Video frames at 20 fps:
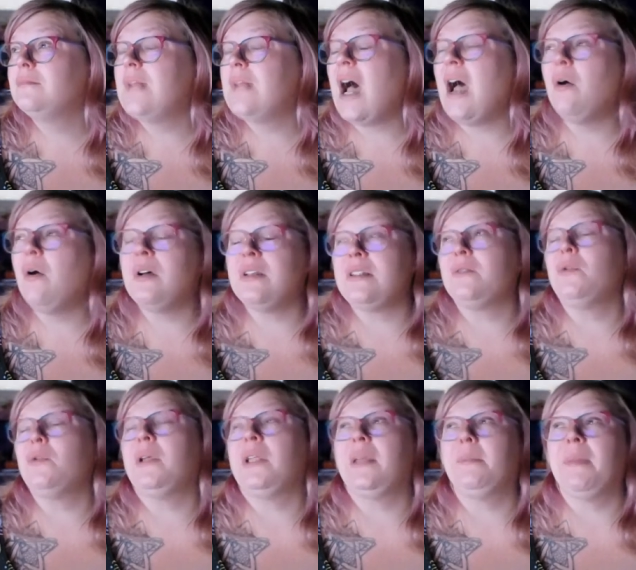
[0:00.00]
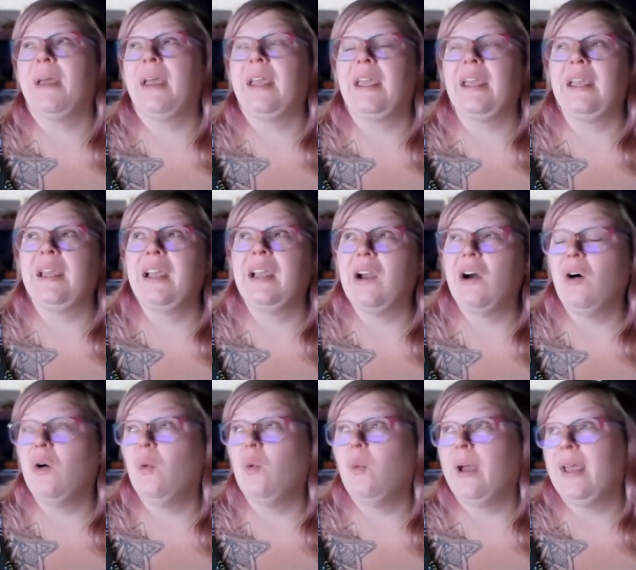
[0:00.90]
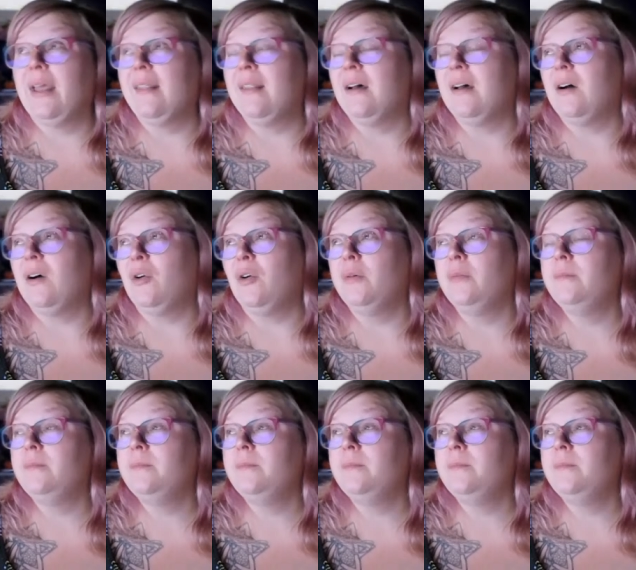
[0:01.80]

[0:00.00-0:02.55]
I wasn't really making it go away, though.